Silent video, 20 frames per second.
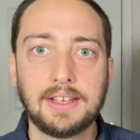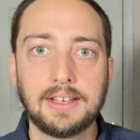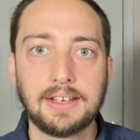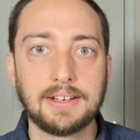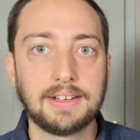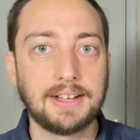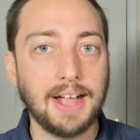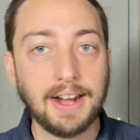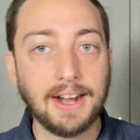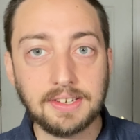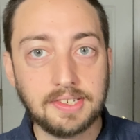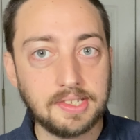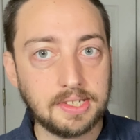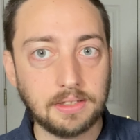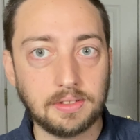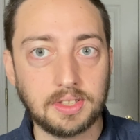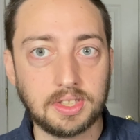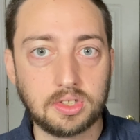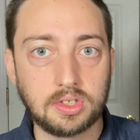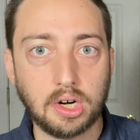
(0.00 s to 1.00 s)
God is
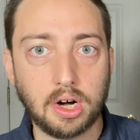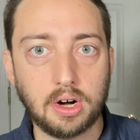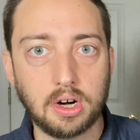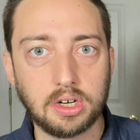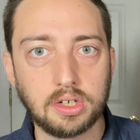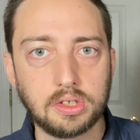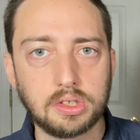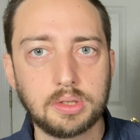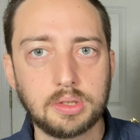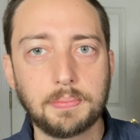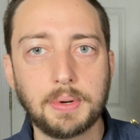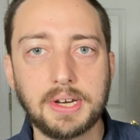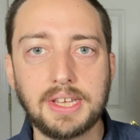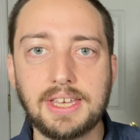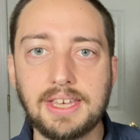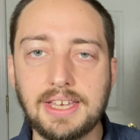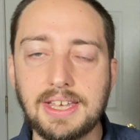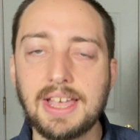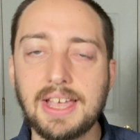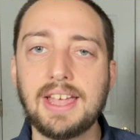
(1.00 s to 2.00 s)
still in charge, but
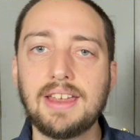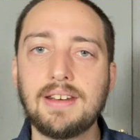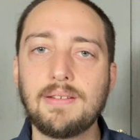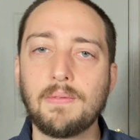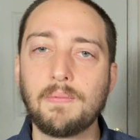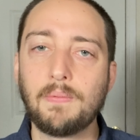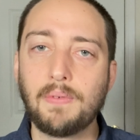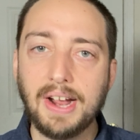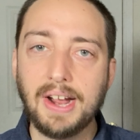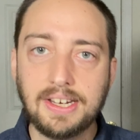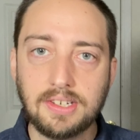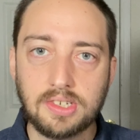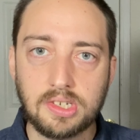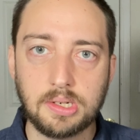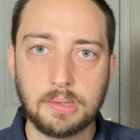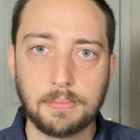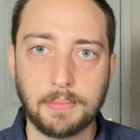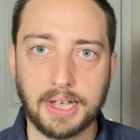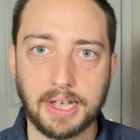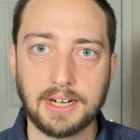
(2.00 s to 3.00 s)
he invites
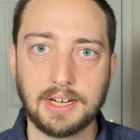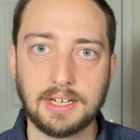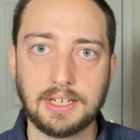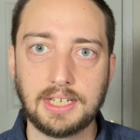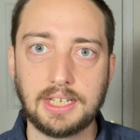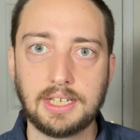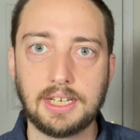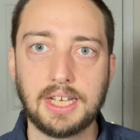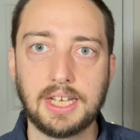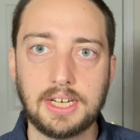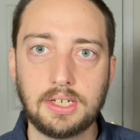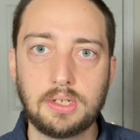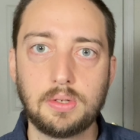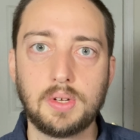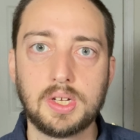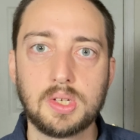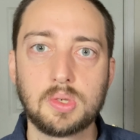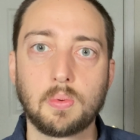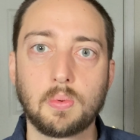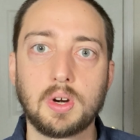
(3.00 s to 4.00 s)
humanity into
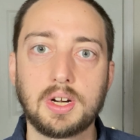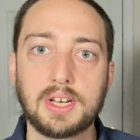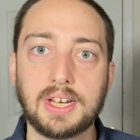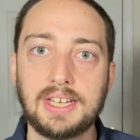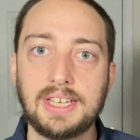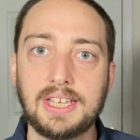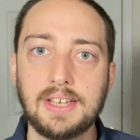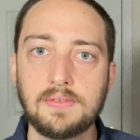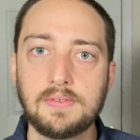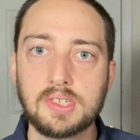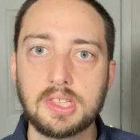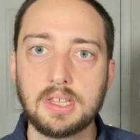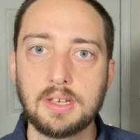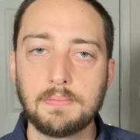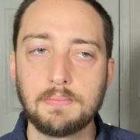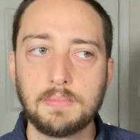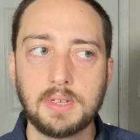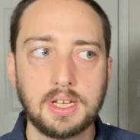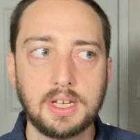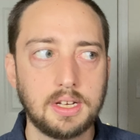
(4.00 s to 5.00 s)
his work and gives
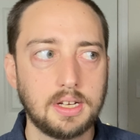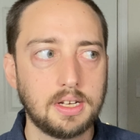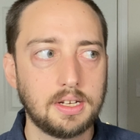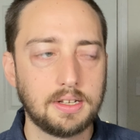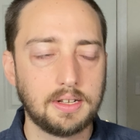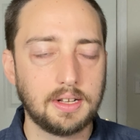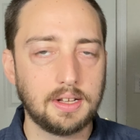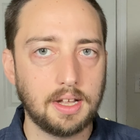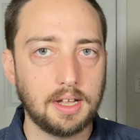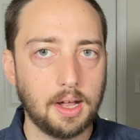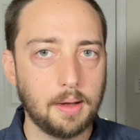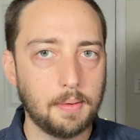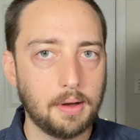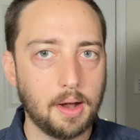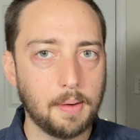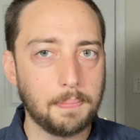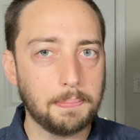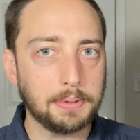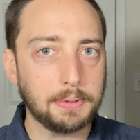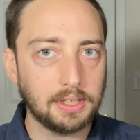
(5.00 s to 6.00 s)
them a
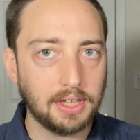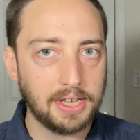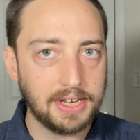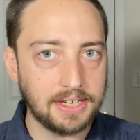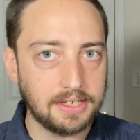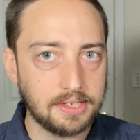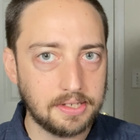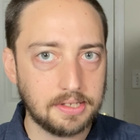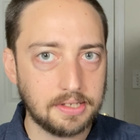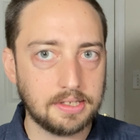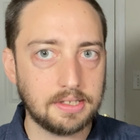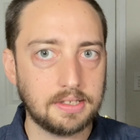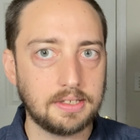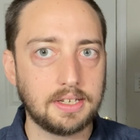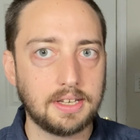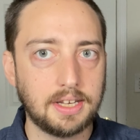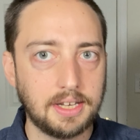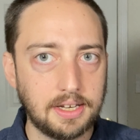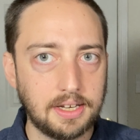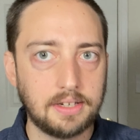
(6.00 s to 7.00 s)
place
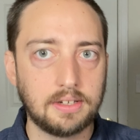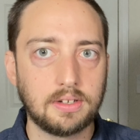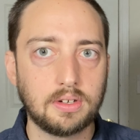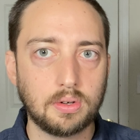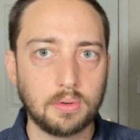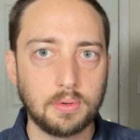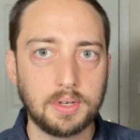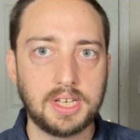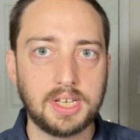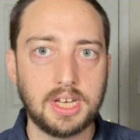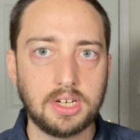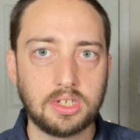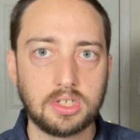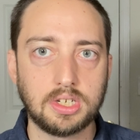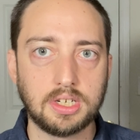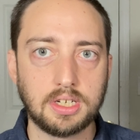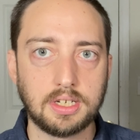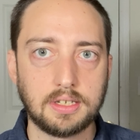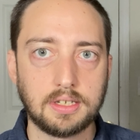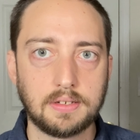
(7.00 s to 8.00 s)
in
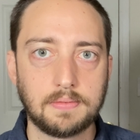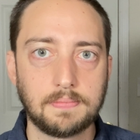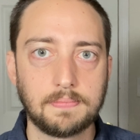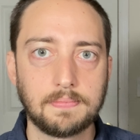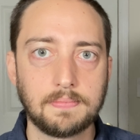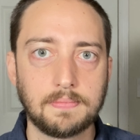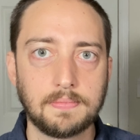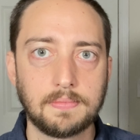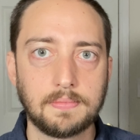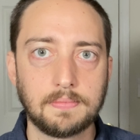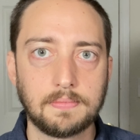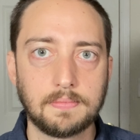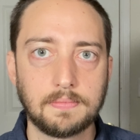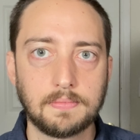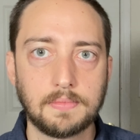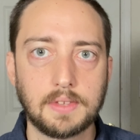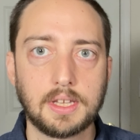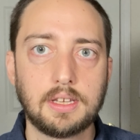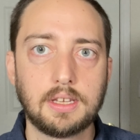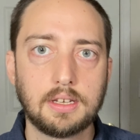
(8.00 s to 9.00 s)
creation.
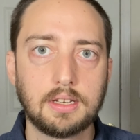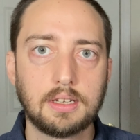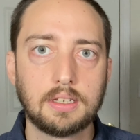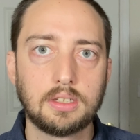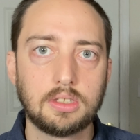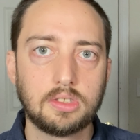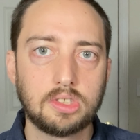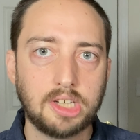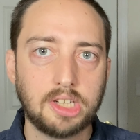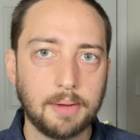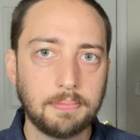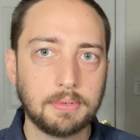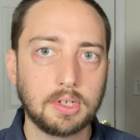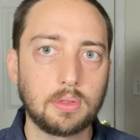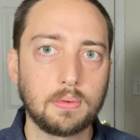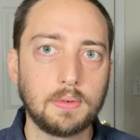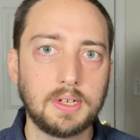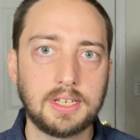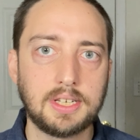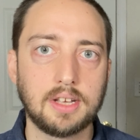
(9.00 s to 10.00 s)
Chapter
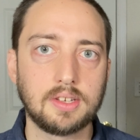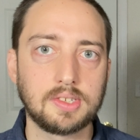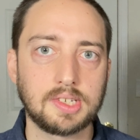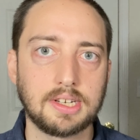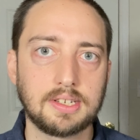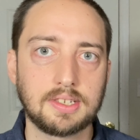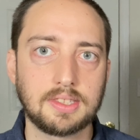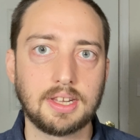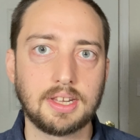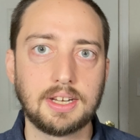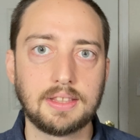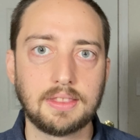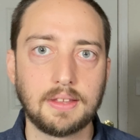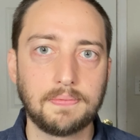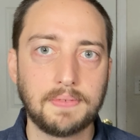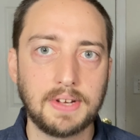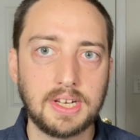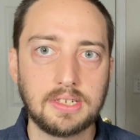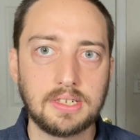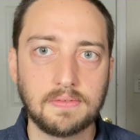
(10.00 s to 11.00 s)
3 tells us that in the
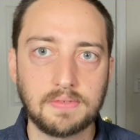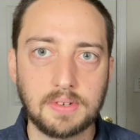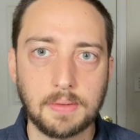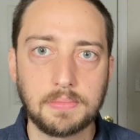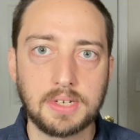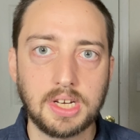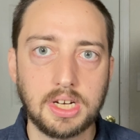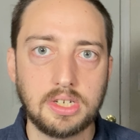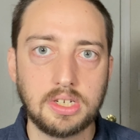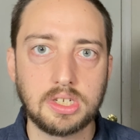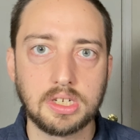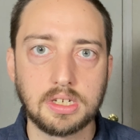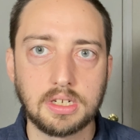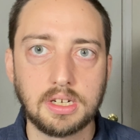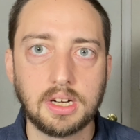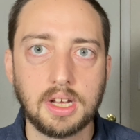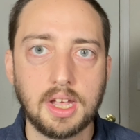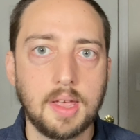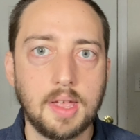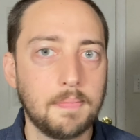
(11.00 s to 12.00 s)
face of temptation,
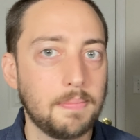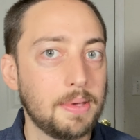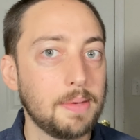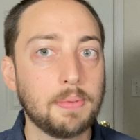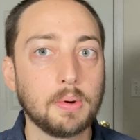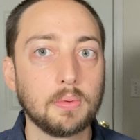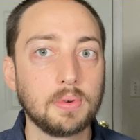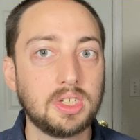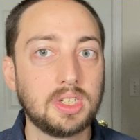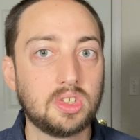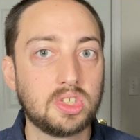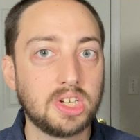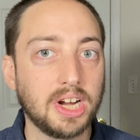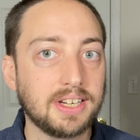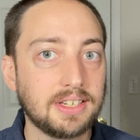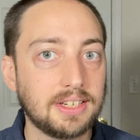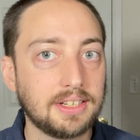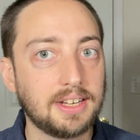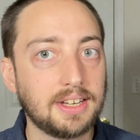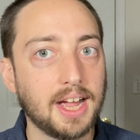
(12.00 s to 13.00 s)
people
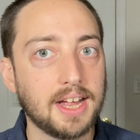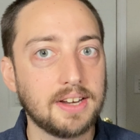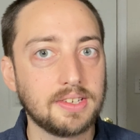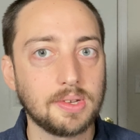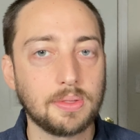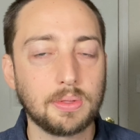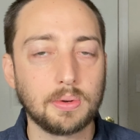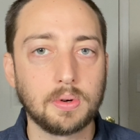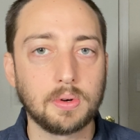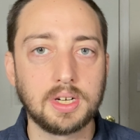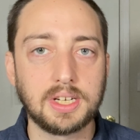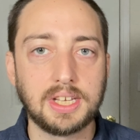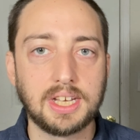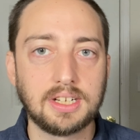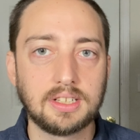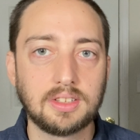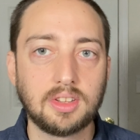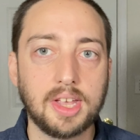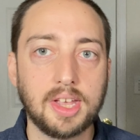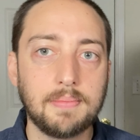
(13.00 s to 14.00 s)
rejected God's authority and
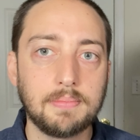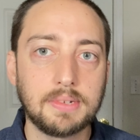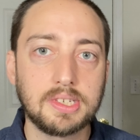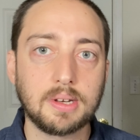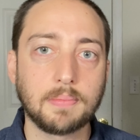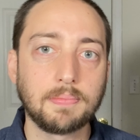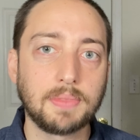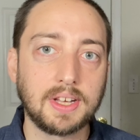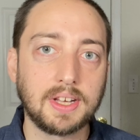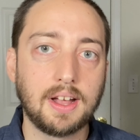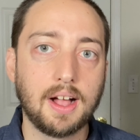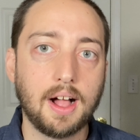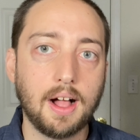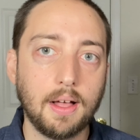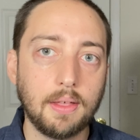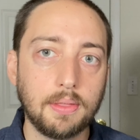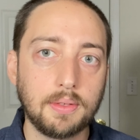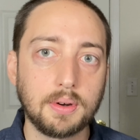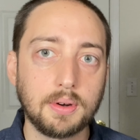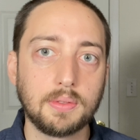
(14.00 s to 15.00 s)
claimed something
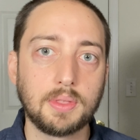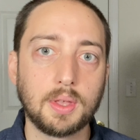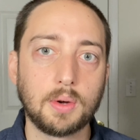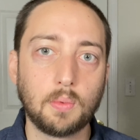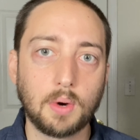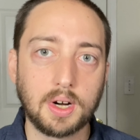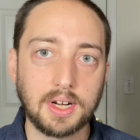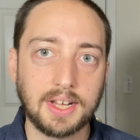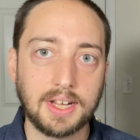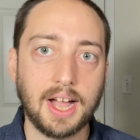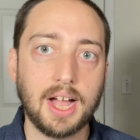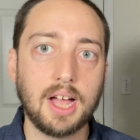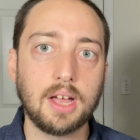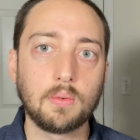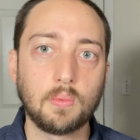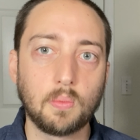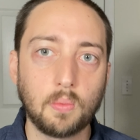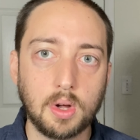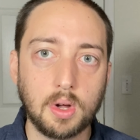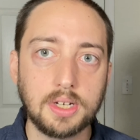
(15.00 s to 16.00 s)
other than what God
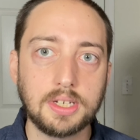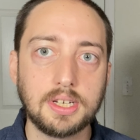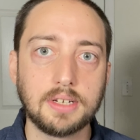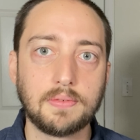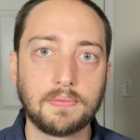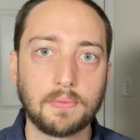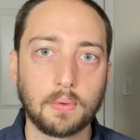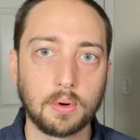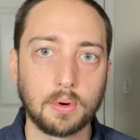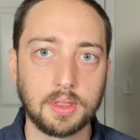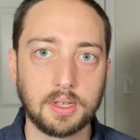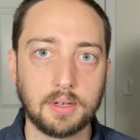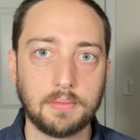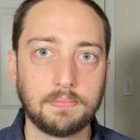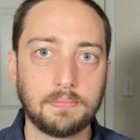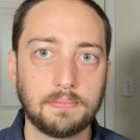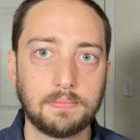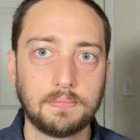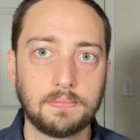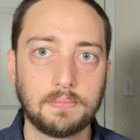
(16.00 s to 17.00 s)
wanted for
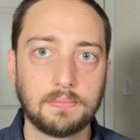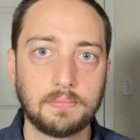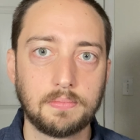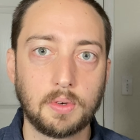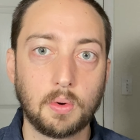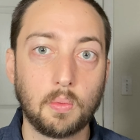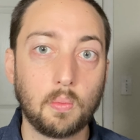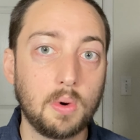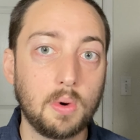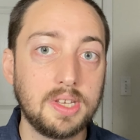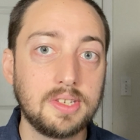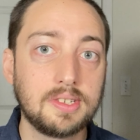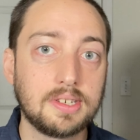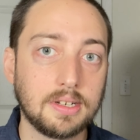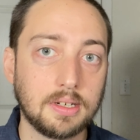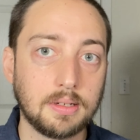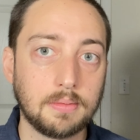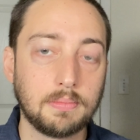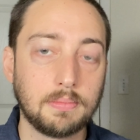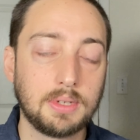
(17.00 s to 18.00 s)
them:
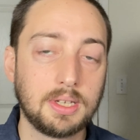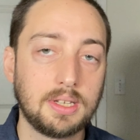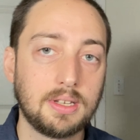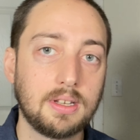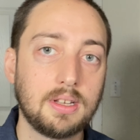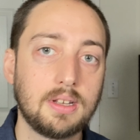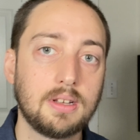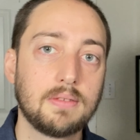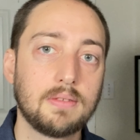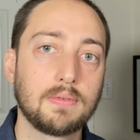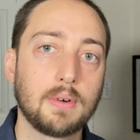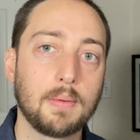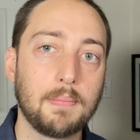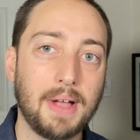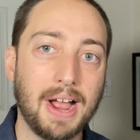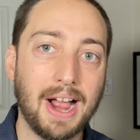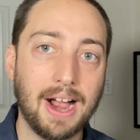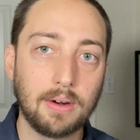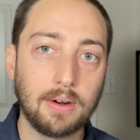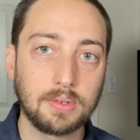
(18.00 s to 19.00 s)
wisdom from
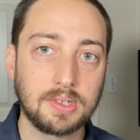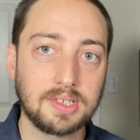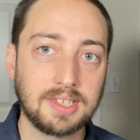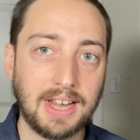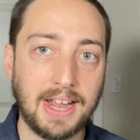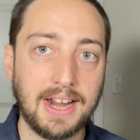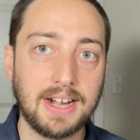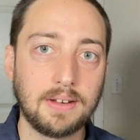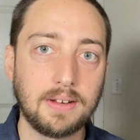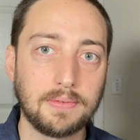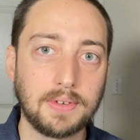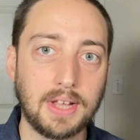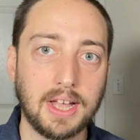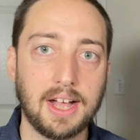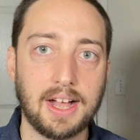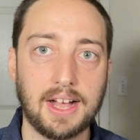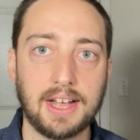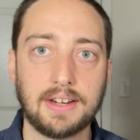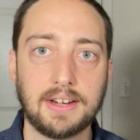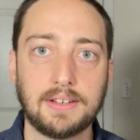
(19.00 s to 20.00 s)
outside of
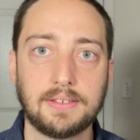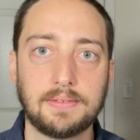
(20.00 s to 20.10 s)
God.